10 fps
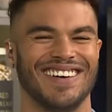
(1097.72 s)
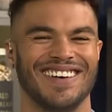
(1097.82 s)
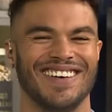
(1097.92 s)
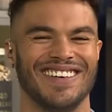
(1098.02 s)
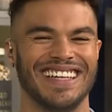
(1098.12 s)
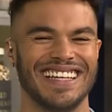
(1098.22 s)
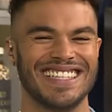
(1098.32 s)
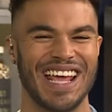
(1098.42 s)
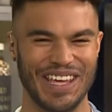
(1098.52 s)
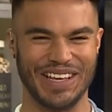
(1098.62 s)
Oh,
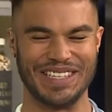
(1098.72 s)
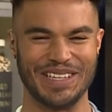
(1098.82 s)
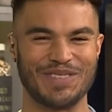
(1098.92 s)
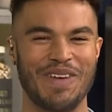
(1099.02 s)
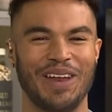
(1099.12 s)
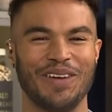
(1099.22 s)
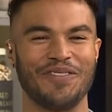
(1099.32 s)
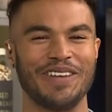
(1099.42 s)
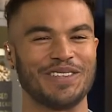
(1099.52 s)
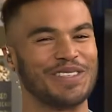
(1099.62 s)
yes. You can see the smile on our
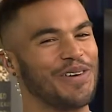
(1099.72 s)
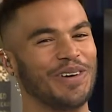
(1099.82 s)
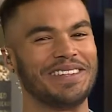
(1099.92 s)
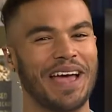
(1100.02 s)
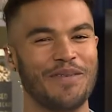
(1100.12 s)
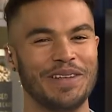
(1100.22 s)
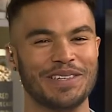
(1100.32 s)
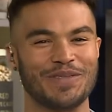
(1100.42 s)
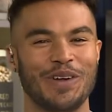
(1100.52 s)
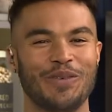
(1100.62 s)
face because you know what time it
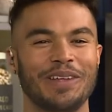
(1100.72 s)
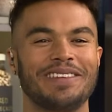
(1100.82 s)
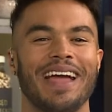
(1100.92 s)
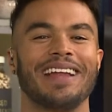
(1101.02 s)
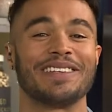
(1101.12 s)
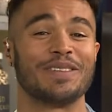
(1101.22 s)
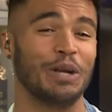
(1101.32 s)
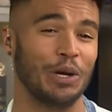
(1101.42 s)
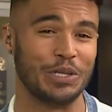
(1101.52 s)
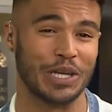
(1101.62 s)
is. This morning we are tackling some
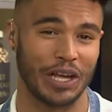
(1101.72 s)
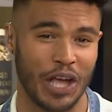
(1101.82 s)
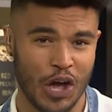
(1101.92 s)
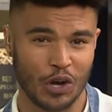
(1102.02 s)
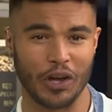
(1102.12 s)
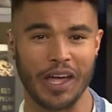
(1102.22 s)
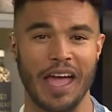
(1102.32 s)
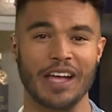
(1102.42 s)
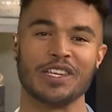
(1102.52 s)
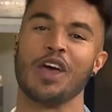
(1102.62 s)
load shedding cooking
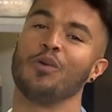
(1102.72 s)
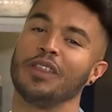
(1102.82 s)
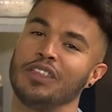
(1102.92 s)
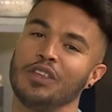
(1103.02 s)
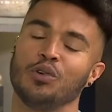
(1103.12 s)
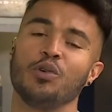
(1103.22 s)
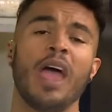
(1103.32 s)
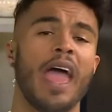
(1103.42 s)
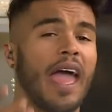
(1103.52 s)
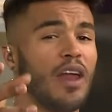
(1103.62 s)
hacks with you
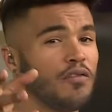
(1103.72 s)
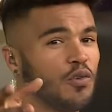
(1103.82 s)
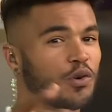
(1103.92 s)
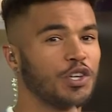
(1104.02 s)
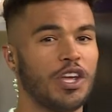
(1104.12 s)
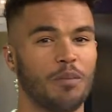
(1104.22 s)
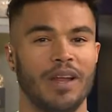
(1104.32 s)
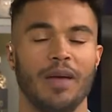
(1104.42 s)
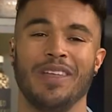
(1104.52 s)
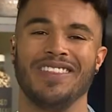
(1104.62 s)
and, of course, Chef
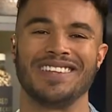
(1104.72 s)
Clem.